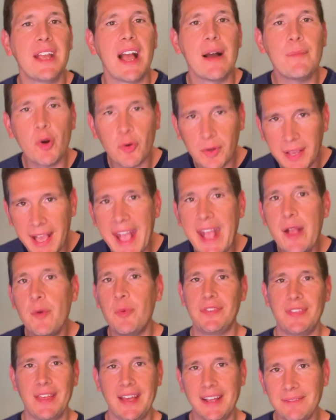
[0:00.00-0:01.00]
I'm okay
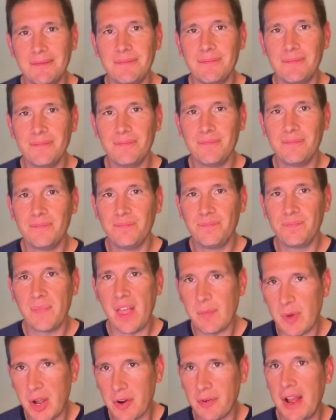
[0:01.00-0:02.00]
with it.
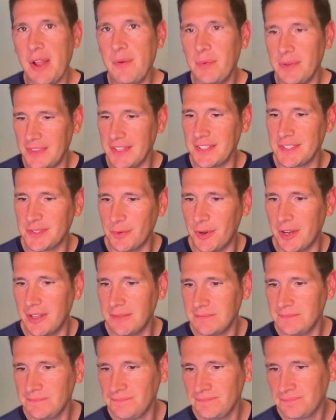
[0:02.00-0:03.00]
I'm all right with this one.